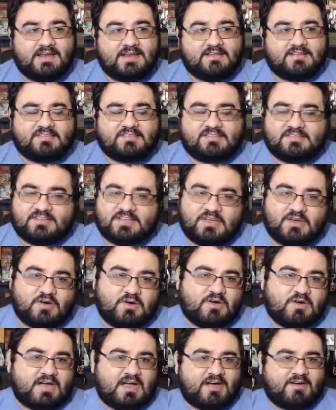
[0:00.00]

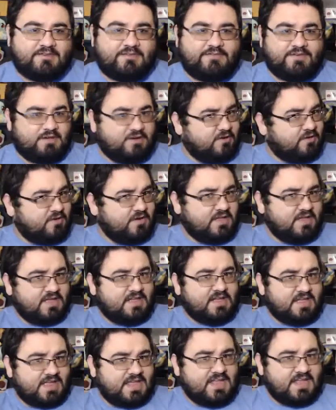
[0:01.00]
still feel
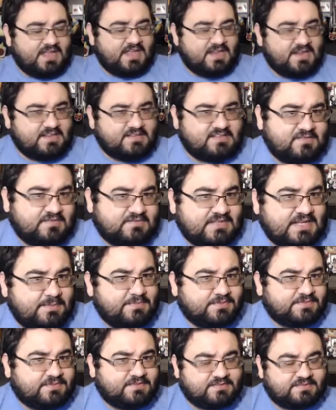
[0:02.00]
in some type
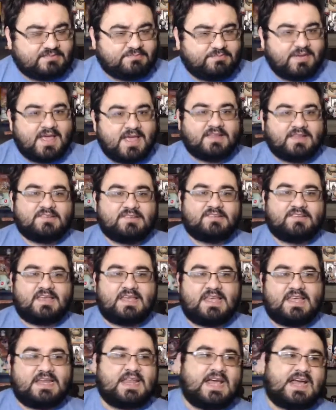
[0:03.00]
of suspense
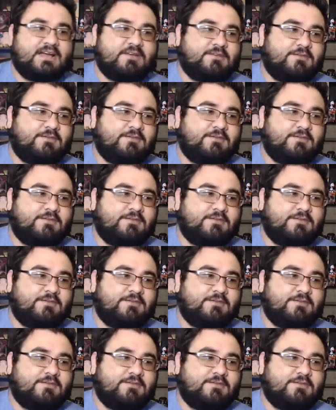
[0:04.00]
and not